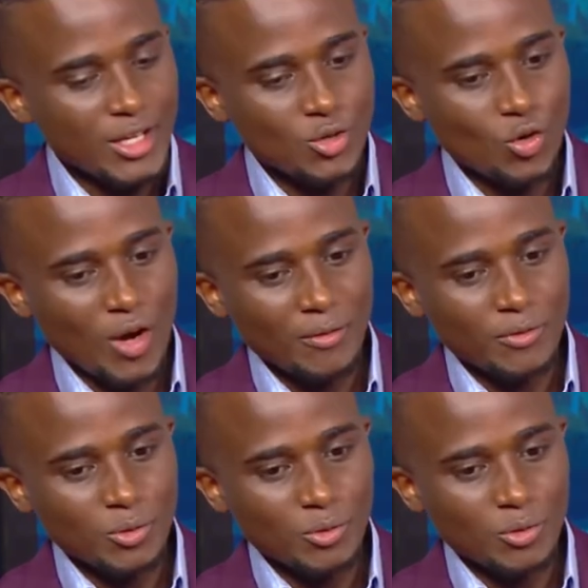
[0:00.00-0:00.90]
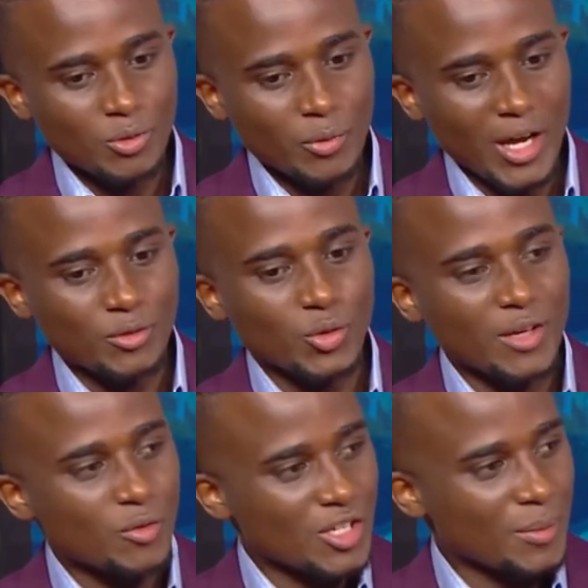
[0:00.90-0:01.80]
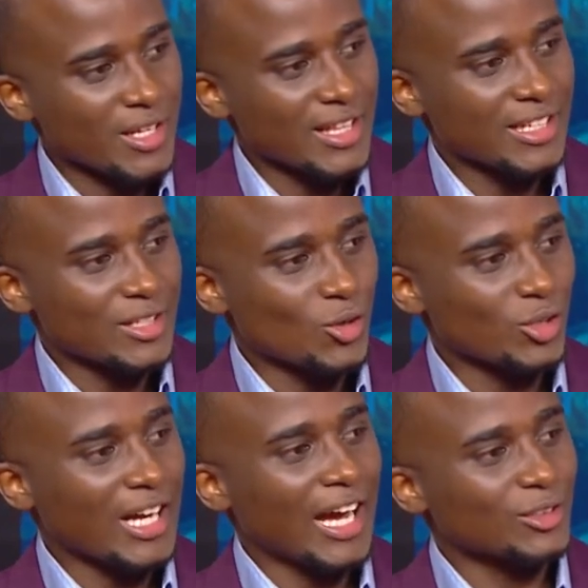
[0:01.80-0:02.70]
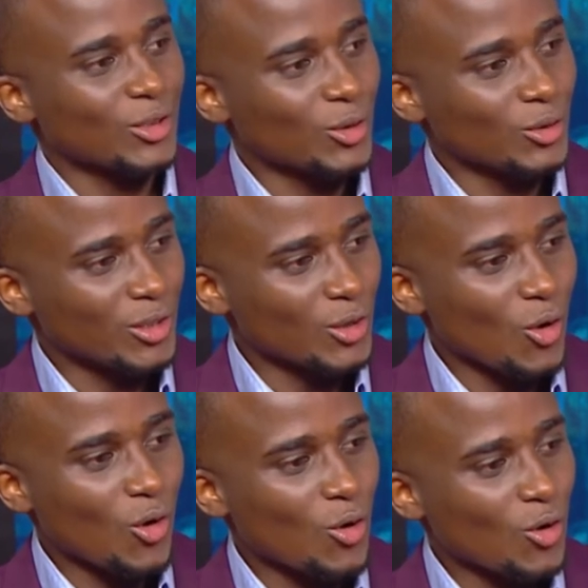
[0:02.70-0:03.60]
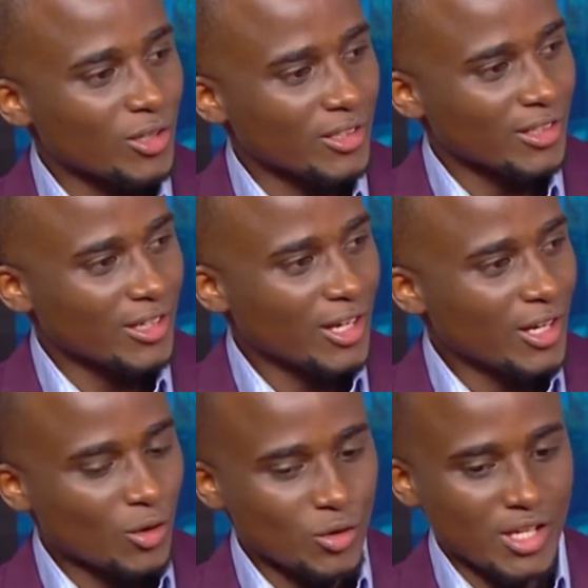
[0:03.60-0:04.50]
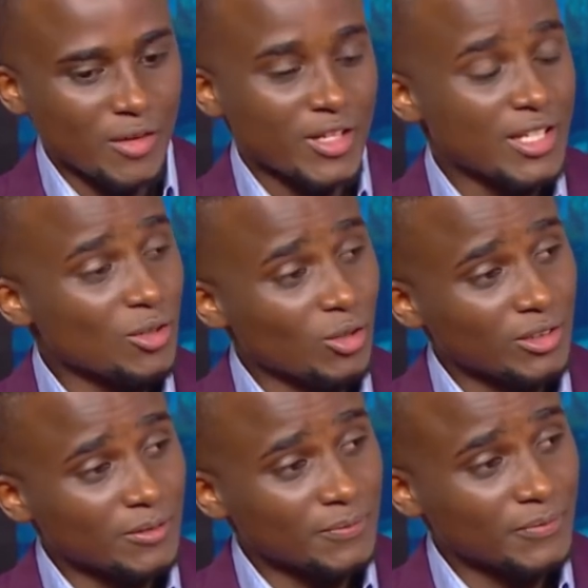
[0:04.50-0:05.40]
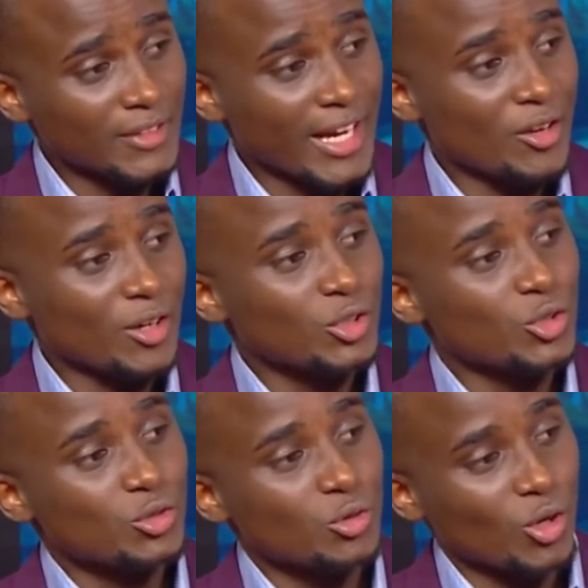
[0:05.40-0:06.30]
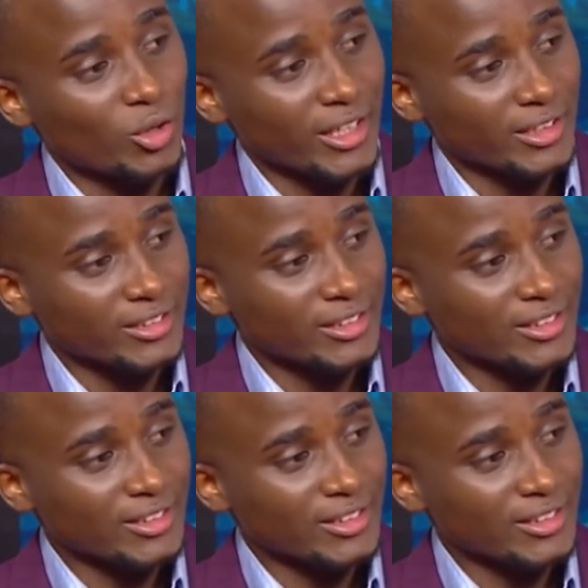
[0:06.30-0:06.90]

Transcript: So you have to, we have to give you something that is not as long, because if it is long and you're not used to long nails,